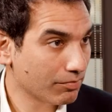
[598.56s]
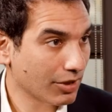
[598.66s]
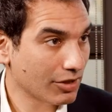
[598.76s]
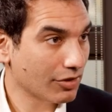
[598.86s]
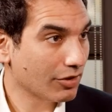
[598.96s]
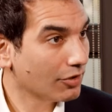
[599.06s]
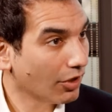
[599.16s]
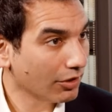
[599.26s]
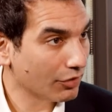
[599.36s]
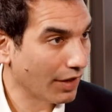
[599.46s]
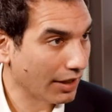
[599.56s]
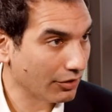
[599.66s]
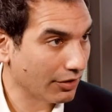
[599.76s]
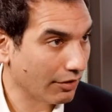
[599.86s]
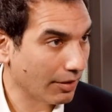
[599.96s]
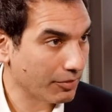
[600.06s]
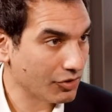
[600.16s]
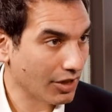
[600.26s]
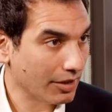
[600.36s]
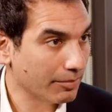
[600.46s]
because of the dollar value they
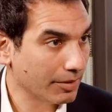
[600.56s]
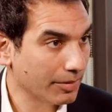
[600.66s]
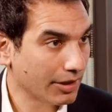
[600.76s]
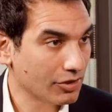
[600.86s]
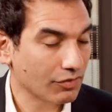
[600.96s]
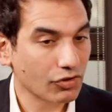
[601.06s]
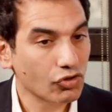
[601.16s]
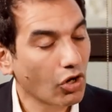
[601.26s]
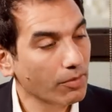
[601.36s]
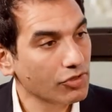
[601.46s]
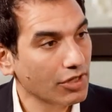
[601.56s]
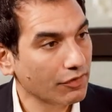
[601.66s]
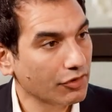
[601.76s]
represent, but yeah. because of the jobs they've